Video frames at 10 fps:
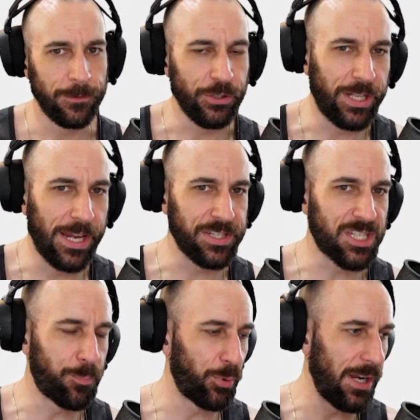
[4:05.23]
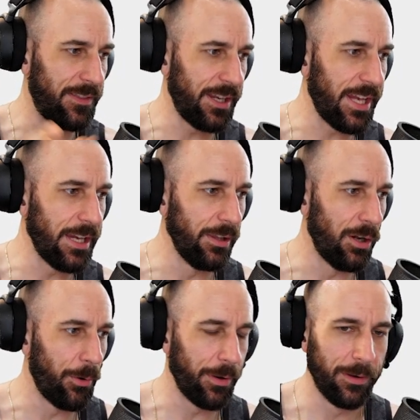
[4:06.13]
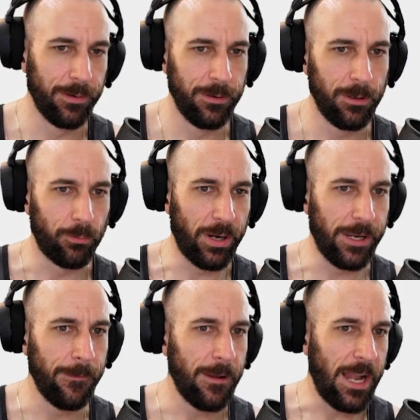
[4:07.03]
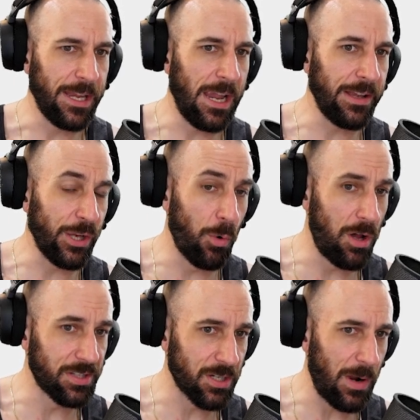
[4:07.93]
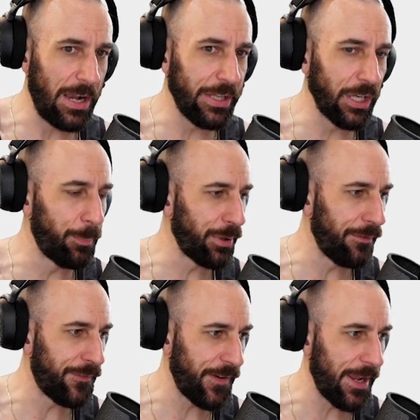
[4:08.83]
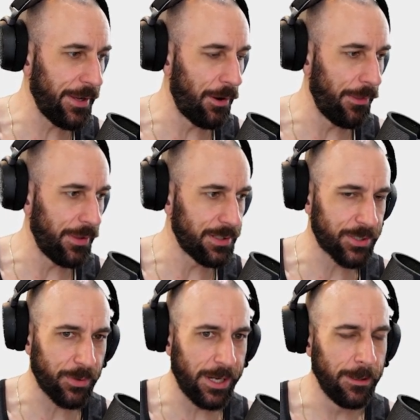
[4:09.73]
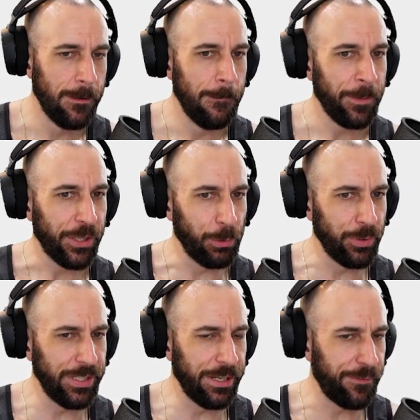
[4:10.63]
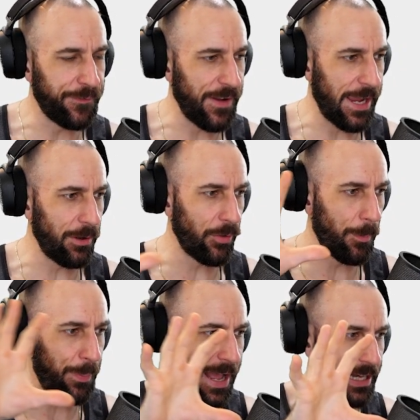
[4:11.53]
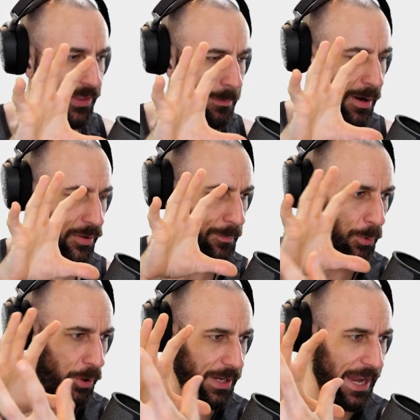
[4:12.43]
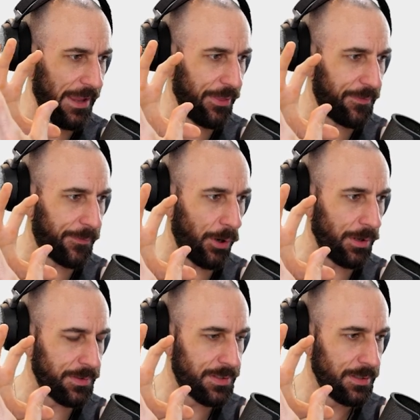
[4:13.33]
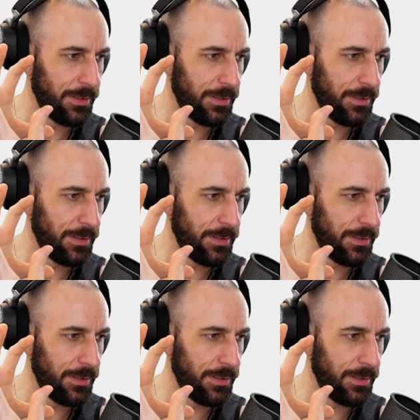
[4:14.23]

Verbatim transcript: You can't spread the heat load, right? And and you also how are you gonna put a fan on this, right? You would need a fan on the back of the motherboard and the front.